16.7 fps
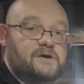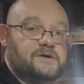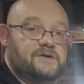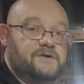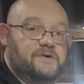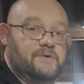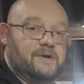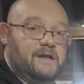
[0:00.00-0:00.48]

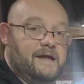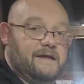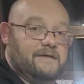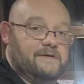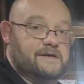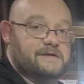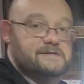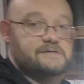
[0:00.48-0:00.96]
do it like
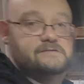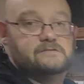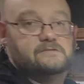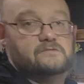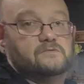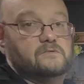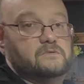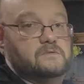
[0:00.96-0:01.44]
this.
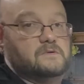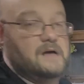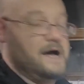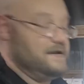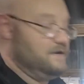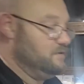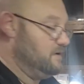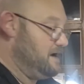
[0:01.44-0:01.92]
I
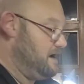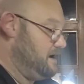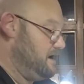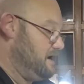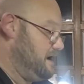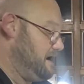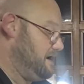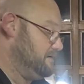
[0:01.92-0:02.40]
do it.
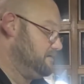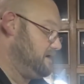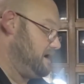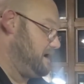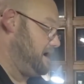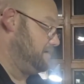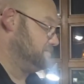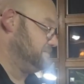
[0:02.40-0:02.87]

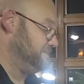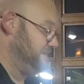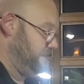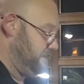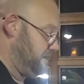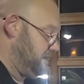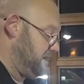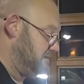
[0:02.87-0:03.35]
I'll
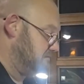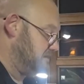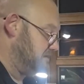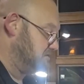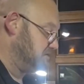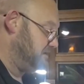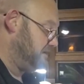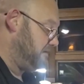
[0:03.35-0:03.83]

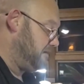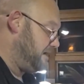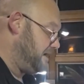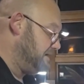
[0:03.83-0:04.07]
show you how I